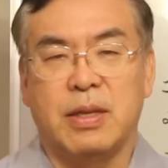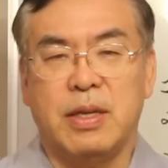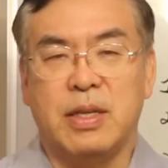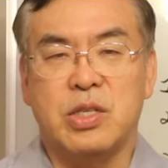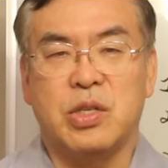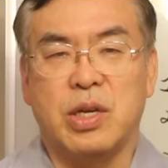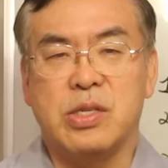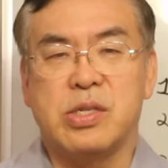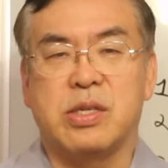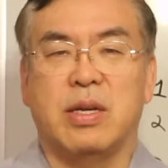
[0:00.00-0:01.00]
In this
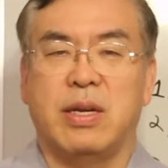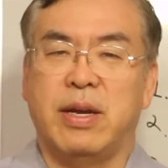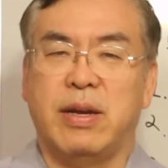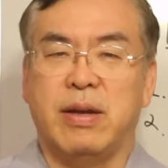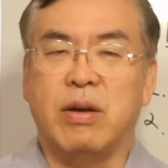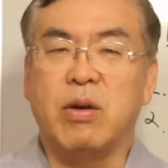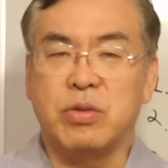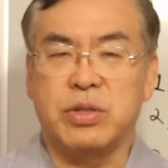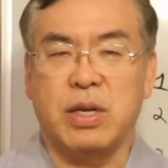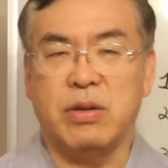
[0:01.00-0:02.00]
sense,
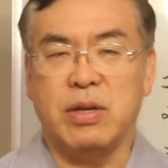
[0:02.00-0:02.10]
wholesale